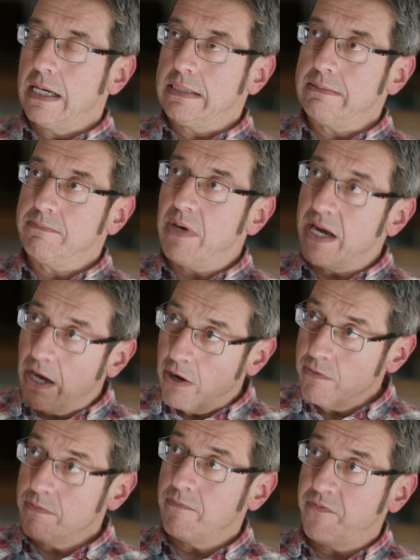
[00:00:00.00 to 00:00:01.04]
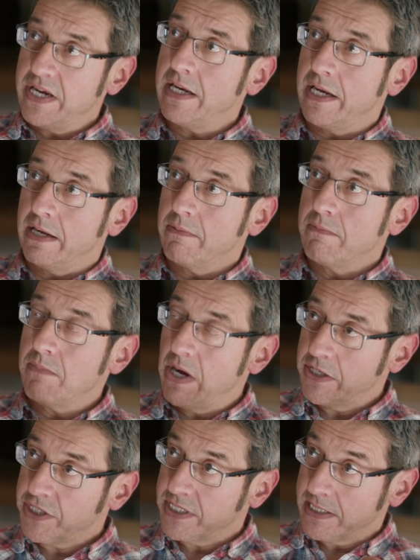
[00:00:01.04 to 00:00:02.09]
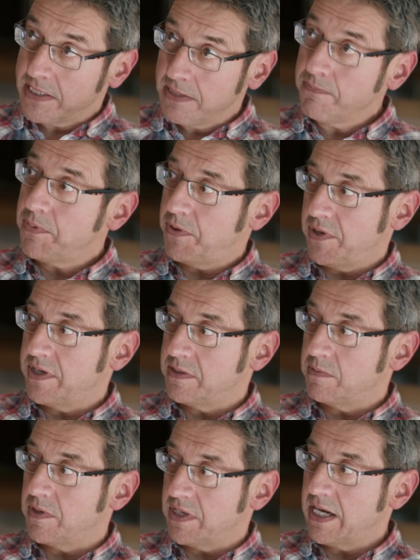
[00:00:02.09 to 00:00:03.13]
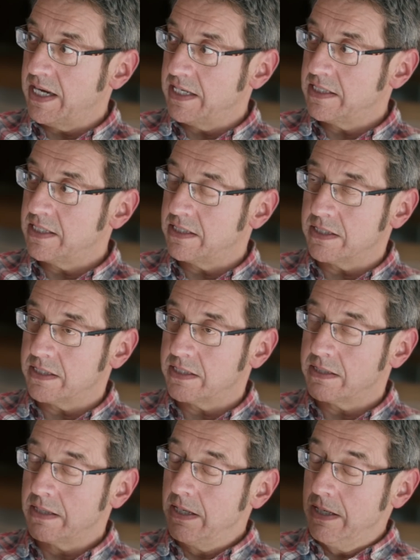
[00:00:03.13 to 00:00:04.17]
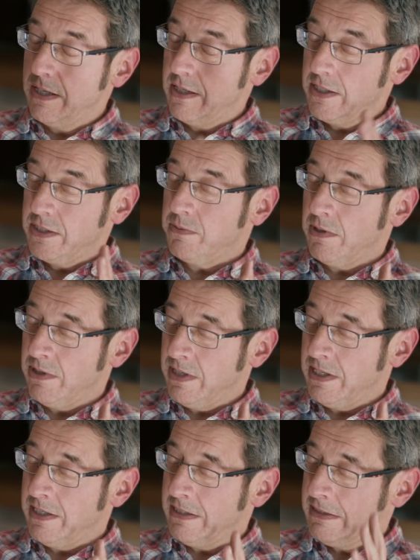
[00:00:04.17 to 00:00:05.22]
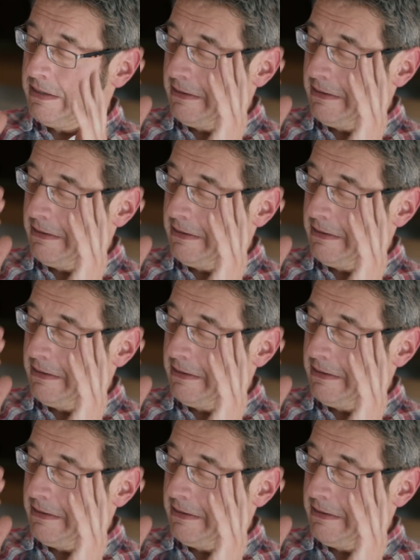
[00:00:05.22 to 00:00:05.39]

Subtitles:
my own feeling, much as I sympathise with the case, is just swallow hard,